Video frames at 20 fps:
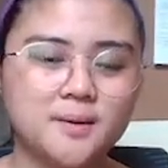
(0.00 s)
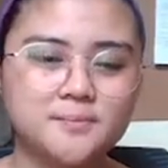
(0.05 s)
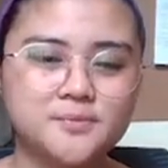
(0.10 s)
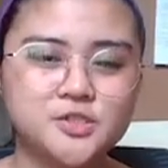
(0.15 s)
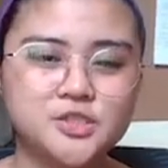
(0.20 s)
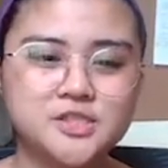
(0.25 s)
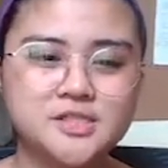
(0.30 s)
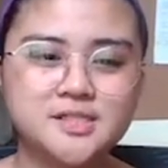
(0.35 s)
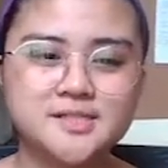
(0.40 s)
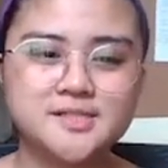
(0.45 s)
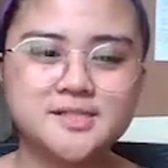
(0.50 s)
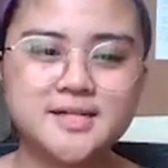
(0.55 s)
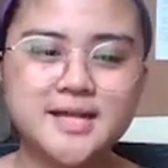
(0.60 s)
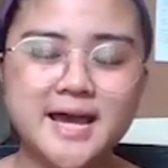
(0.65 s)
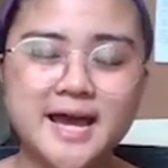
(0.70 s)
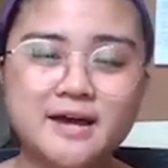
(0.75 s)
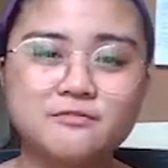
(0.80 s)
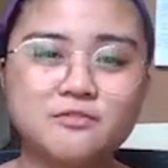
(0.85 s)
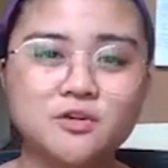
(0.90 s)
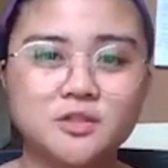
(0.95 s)
she doesn't
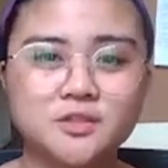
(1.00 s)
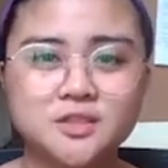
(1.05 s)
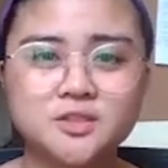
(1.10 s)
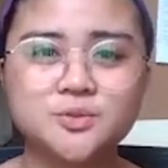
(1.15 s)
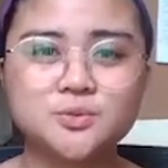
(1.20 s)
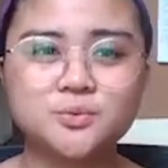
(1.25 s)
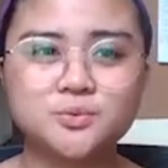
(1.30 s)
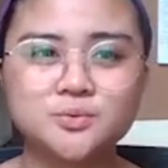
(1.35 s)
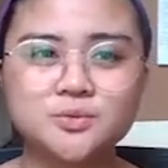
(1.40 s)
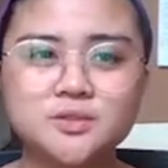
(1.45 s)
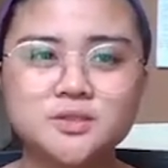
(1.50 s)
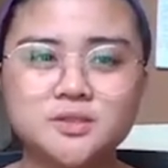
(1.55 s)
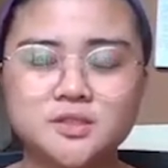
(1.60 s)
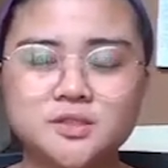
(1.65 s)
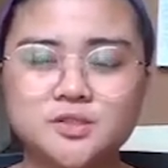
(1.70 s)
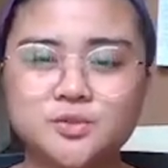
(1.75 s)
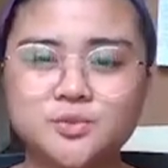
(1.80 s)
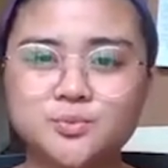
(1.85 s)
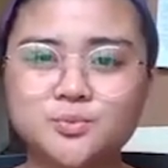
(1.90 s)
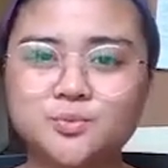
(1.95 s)
have all the tools
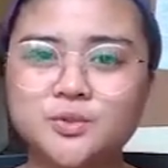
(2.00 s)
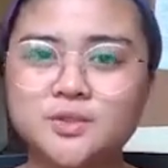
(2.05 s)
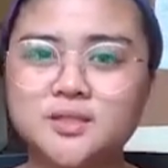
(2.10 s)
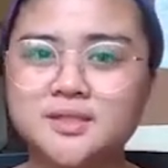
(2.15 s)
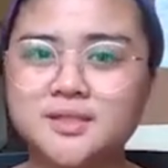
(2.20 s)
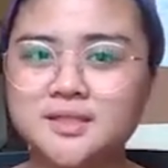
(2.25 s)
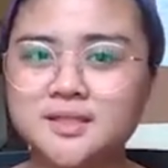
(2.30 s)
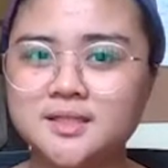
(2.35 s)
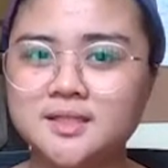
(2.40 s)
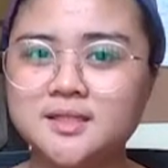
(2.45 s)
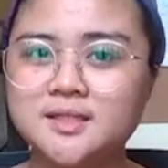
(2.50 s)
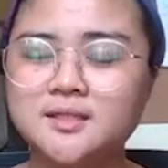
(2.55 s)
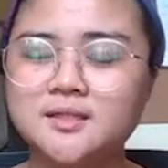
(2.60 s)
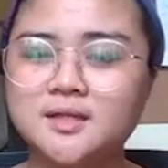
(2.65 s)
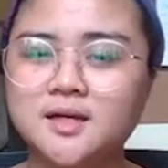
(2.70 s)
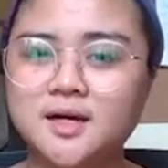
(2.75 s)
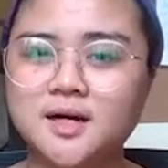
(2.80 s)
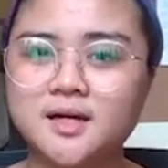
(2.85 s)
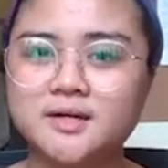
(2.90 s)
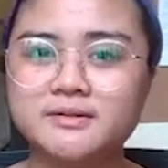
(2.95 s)
that you would need
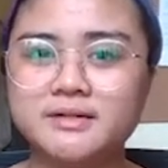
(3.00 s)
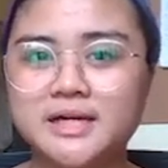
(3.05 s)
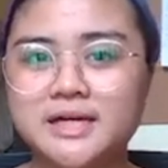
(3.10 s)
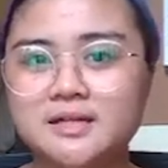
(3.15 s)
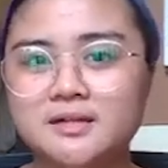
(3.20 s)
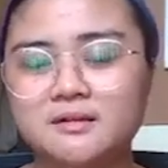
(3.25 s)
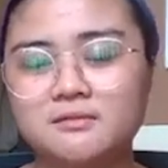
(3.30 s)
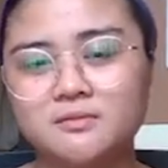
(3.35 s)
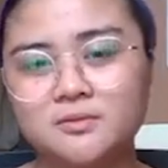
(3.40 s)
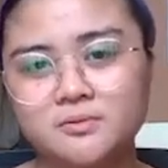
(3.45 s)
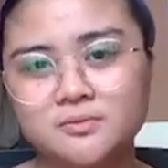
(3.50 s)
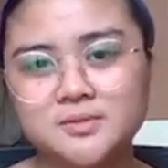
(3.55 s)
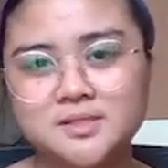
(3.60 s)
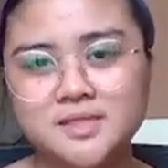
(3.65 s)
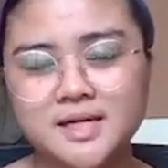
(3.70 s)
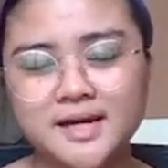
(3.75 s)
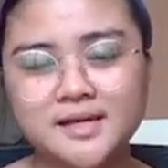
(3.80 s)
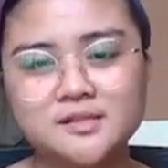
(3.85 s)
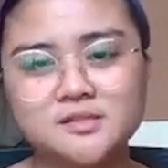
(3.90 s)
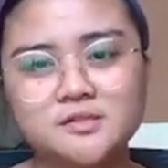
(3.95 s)
creating those
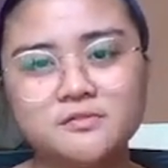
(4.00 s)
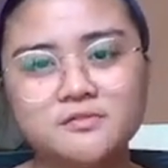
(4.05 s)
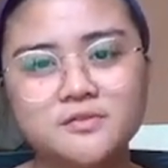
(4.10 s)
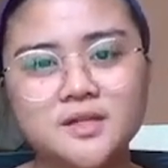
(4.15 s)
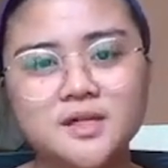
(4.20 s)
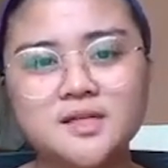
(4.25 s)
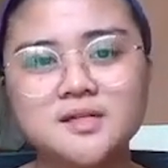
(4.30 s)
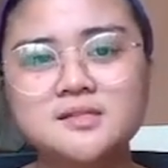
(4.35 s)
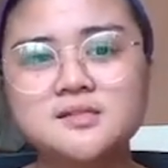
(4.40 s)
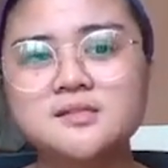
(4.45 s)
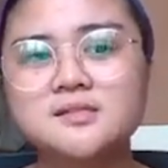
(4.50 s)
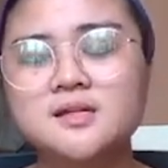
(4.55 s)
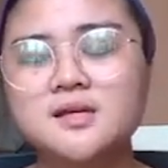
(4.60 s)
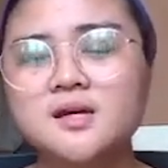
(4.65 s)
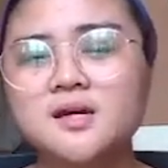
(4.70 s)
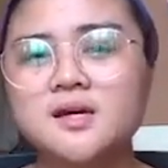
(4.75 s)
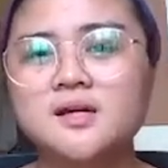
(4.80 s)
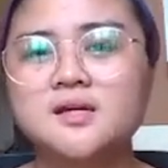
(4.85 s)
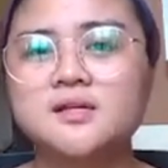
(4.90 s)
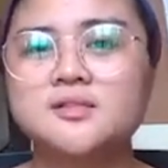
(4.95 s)
kinds of things.
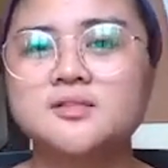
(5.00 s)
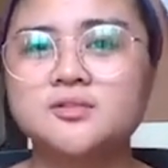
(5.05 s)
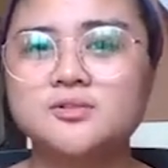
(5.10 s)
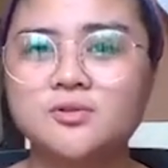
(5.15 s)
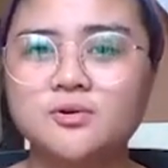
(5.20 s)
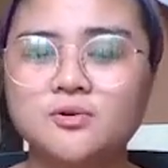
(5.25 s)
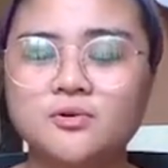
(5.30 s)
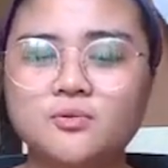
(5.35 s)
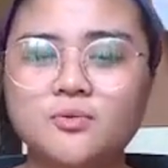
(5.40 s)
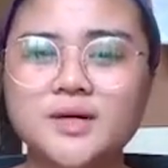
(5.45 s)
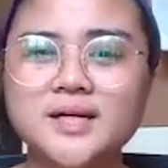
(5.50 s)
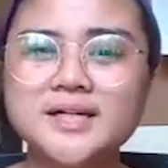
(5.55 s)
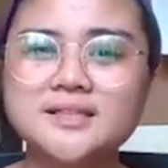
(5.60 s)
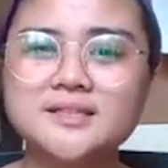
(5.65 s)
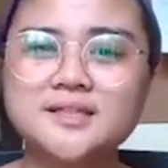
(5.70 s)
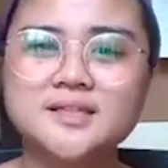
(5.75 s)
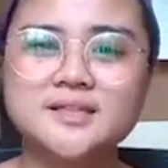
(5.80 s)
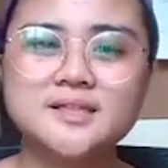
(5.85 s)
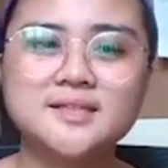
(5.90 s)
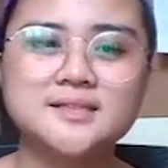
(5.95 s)
So what I
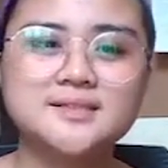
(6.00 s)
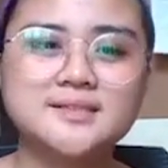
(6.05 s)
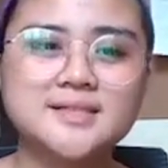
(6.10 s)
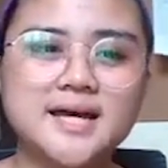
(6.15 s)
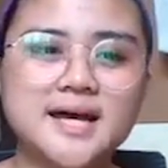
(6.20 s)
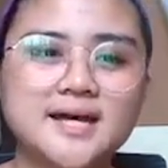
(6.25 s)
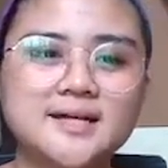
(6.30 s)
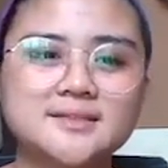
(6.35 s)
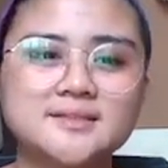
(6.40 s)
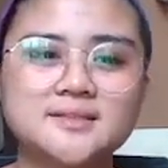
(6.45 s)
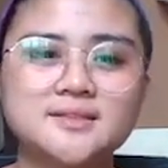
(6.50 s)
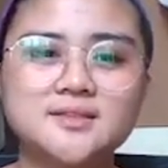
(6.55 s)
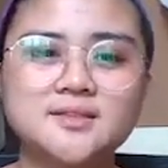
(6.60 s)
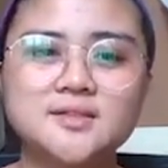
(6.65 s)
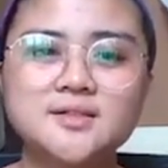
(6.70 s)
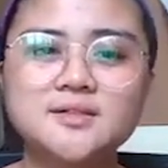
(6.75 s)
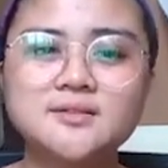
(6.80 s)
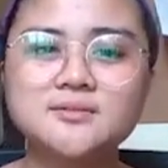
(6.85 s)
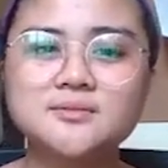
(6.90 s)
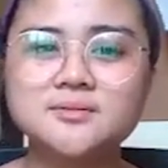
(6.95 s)
did is that
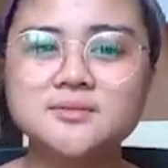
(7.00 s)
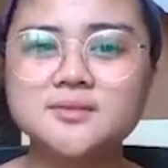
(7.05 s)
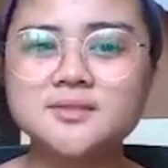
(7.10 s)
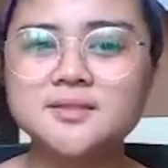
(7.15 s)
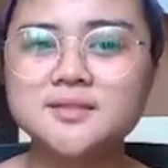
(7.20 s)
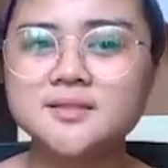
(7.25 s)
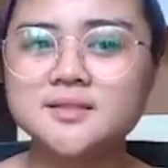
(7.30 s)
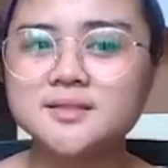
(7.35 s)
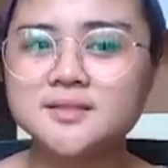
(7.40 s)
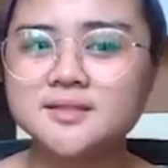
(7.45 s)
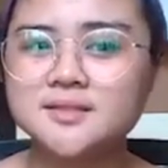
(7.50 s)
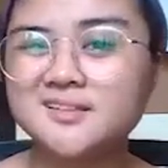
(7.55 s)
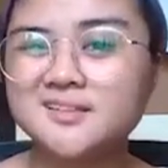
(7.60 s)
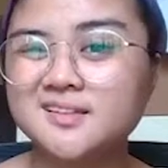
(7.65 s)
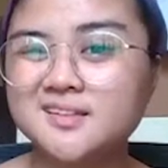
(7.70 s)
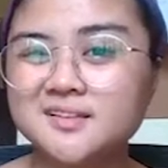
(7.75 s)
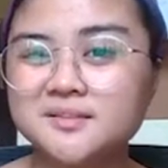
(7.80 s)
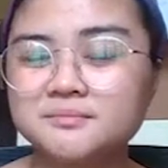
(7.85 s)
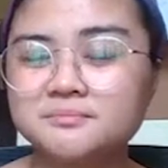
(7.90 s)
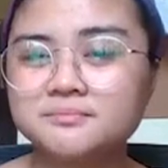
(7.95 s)
you could
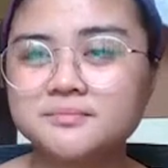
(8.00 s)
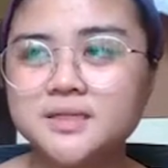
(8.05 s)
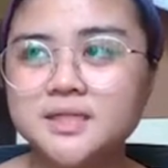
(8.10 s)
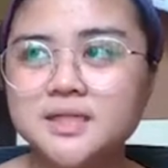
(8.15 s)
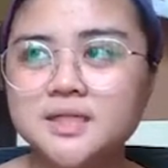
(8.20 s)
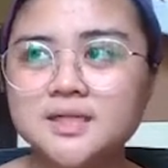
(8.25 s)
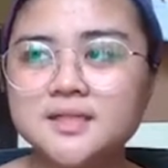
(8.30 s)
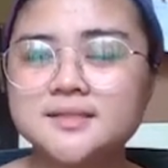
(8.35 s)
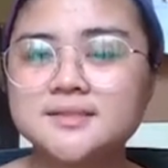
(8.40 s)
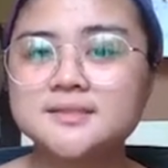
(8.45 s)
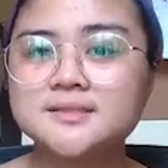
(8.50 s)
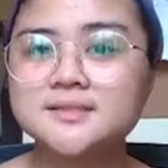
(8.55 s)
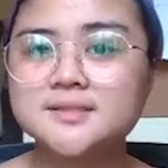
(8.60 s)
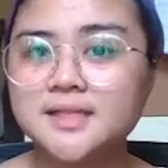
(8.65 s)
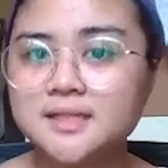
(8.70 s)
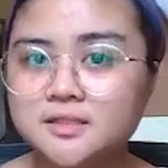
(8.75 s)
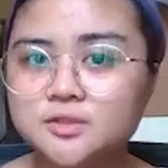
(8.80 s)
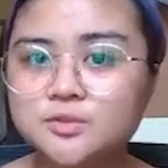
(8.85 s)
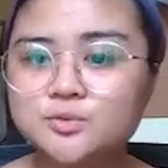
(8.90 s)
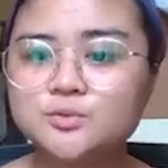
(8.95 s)

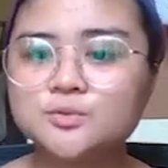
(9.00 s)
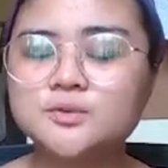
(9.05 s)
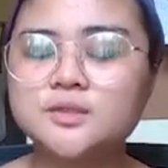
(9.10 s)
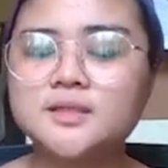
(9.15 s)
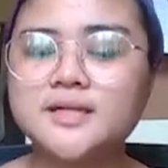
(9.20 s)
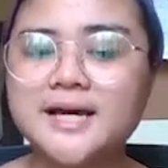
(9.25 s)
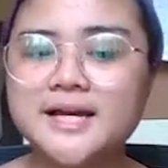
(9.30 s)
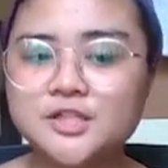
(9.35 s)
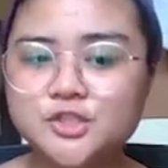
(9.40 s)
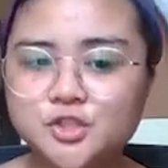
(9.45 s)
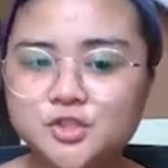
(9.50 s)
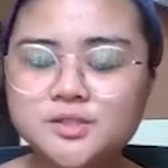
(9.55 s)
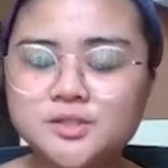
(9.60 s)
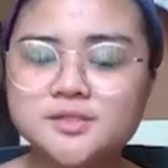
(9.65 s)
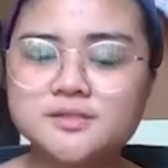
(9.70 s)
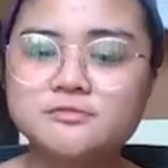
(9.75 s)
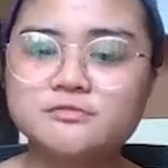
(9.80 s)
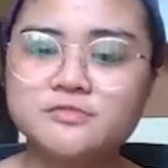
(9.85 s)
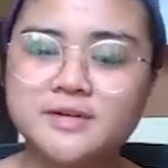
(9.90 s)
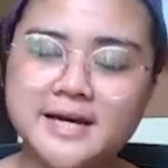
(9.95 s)
stick to the
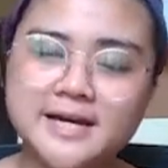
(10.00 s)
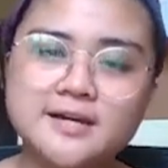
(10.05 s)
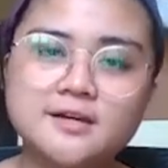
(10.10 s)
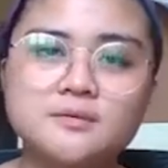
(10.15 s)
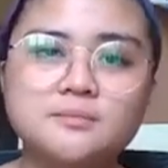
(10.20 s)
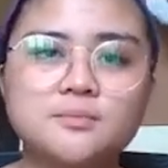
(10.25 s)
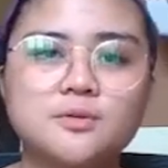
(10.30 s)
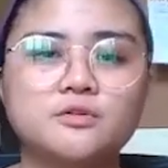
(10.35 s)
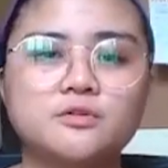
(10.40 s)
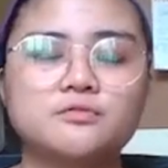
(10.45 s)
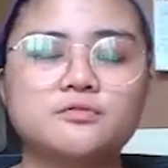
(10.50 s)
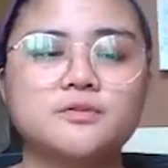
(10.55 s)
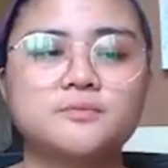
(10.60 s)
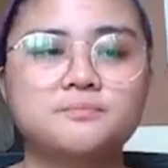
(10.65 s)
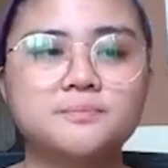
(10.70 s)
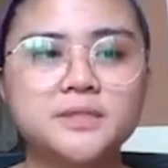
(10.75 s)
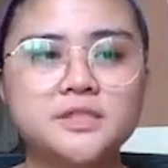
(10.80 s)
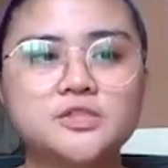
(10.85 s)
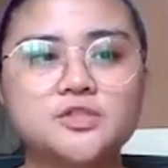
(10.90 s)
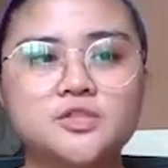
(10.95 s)
natural vibe of the
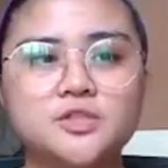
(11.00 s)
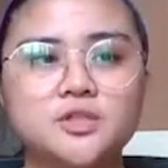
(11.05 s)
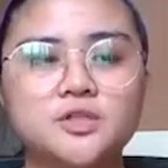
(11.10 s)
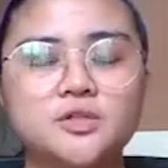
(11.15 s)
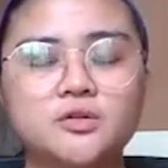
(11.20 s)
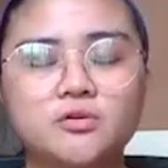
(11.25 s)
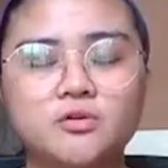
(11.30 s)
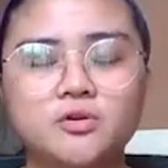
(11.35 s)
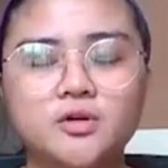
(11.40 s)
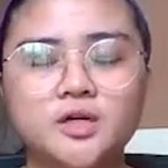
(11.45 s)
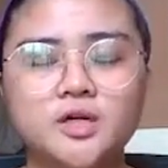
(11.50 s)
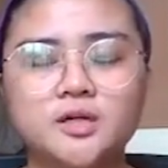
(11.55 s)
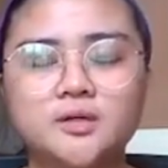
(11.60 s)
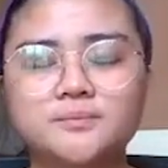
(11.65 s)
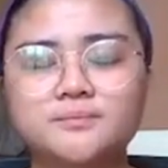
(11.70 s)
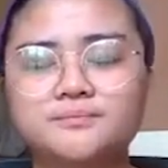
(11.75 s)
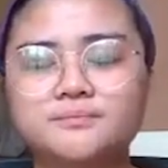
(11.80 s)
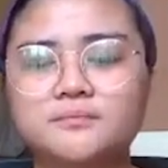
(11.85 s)
picture, or